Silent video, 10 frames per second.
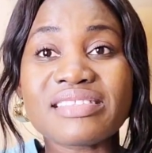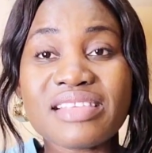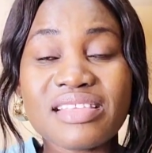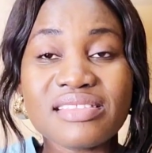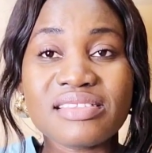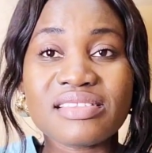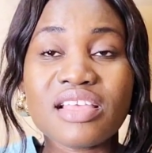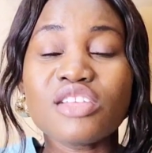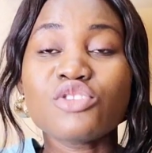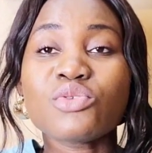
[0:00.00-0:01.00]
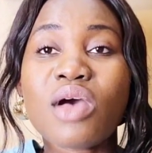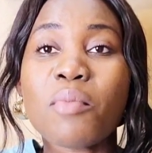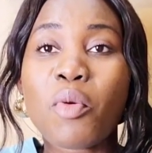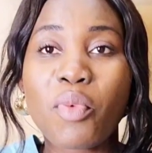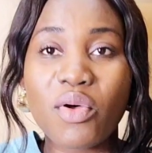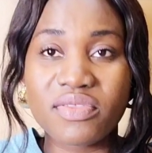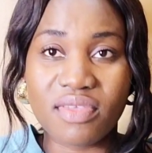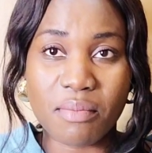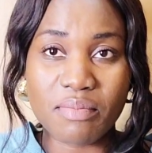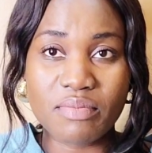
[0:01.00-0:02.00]
sins to come upon
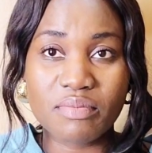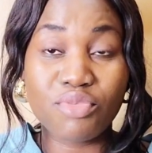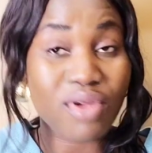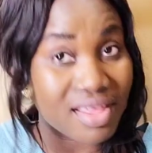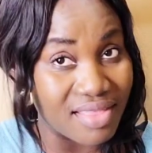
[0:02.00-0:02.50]
them. Pray